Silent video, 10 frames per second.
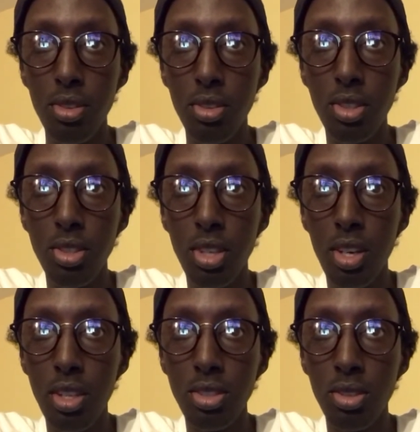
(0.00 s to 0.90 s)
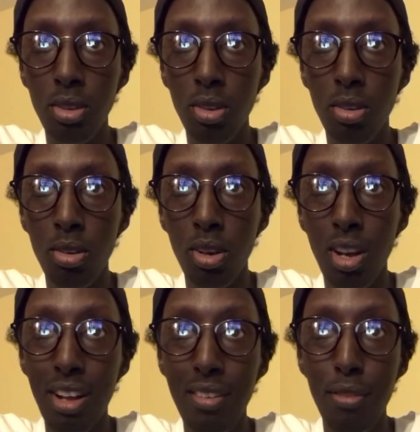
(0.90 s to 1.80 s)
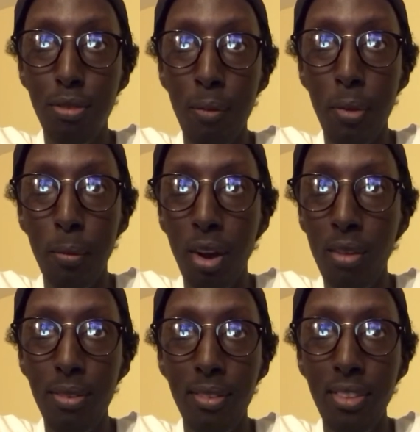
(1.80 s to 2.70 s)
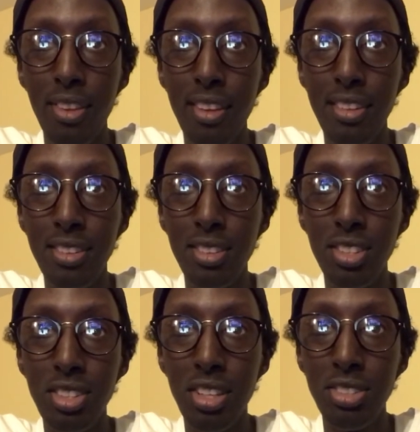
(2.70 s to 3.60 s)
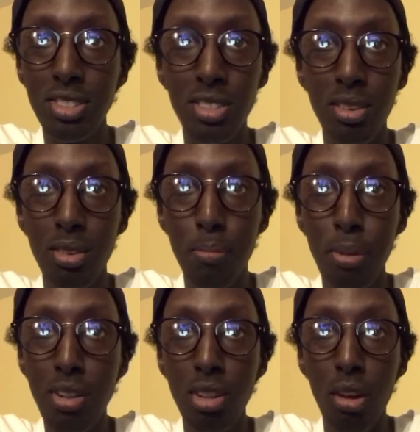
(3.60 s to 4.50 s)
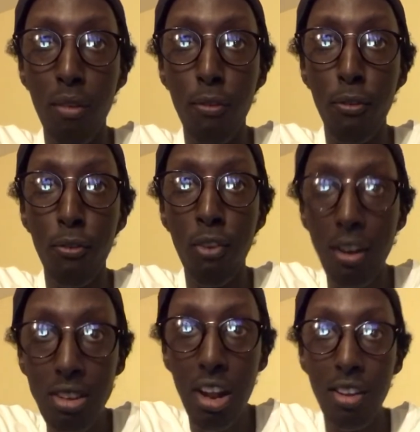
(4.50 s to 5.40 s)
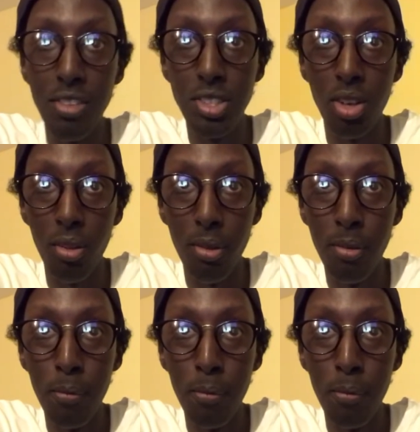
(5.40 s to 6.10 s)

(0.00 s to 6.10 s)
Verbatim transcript: These guys are flip them off. These guys beat the fuck out of each other.